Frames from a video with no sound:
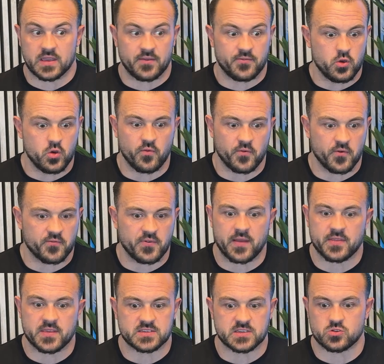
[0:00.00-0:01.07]
if you've
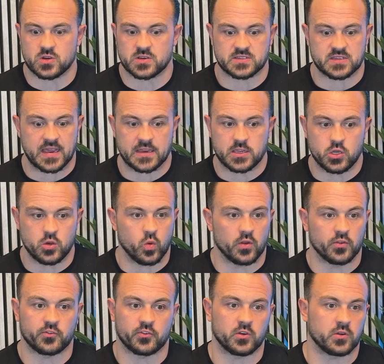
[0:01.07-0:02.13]
found this interesting and you
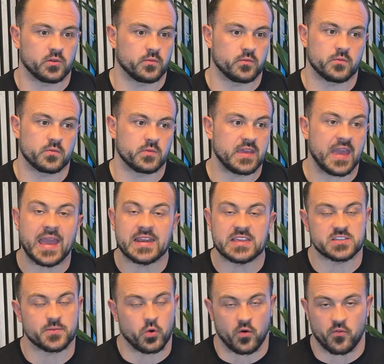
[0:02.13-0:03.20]
want to get any
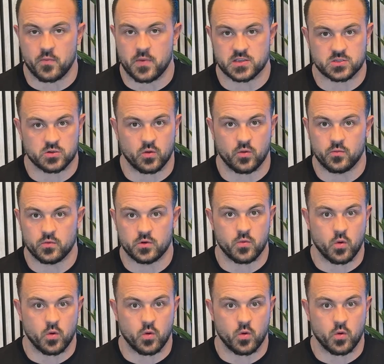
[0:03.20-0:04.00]
support from me at all, number